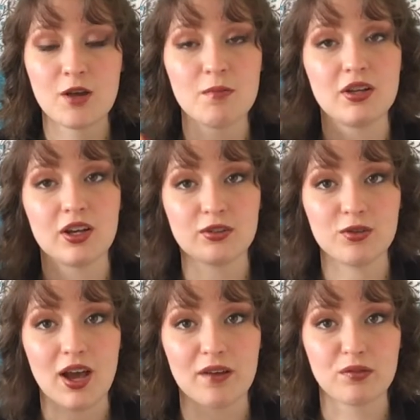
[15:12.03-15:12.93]
because you
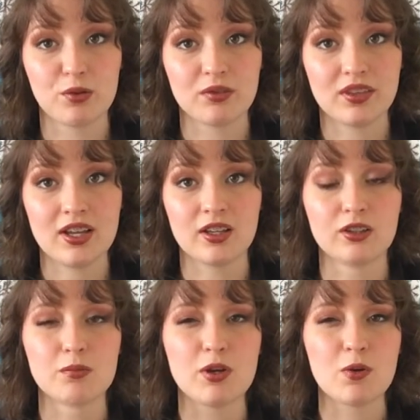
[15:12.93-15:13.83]
have those things,
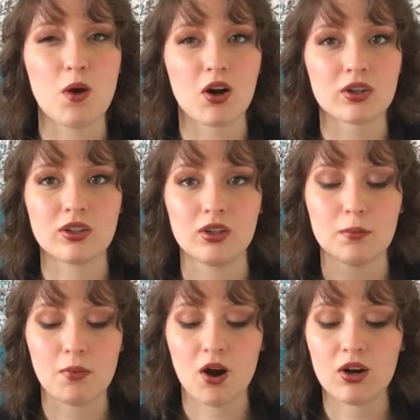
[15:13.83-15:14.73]
but you are still
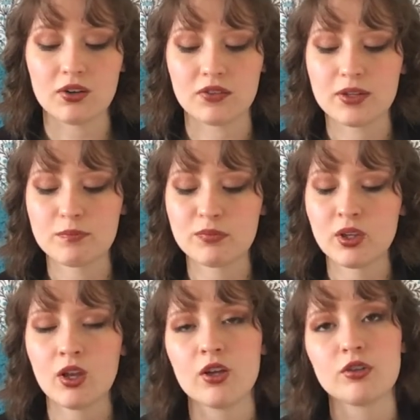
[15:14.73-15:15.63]
a part of it.
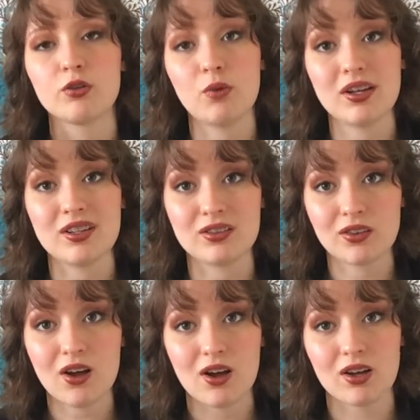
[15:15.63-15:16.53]
So what he
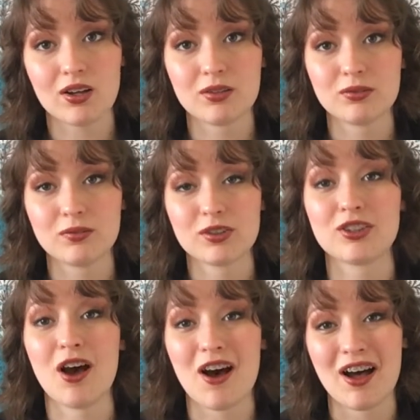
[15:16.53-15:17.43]
saw,
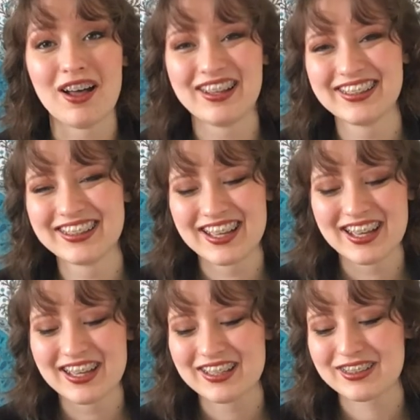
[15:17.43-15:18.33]

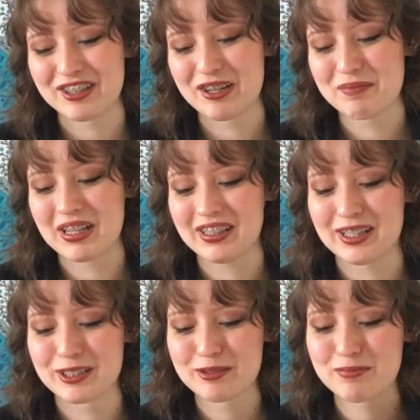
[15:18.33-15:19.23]
sorry, my
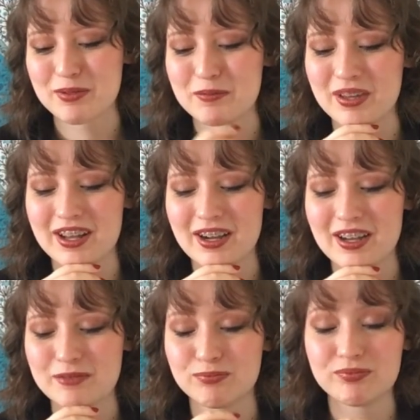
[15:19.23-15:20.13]
lisp,
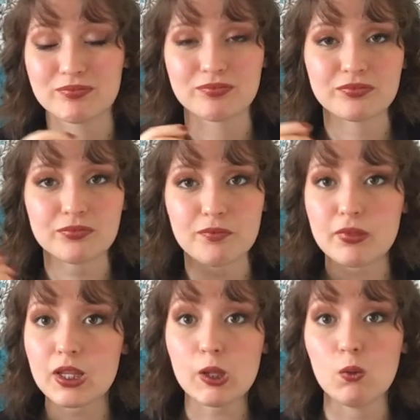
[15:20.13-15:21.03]
but
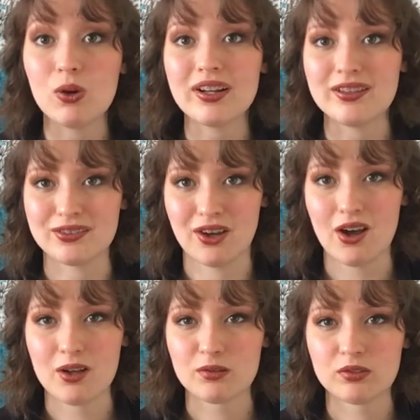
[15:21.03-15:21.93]
what he saw
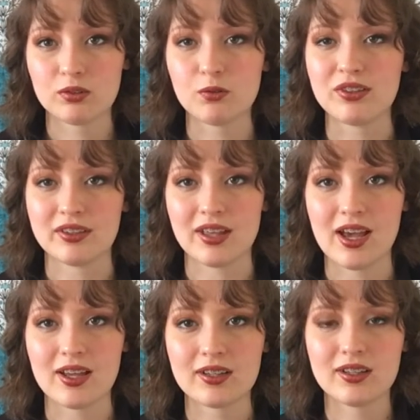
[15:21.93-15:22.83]
was that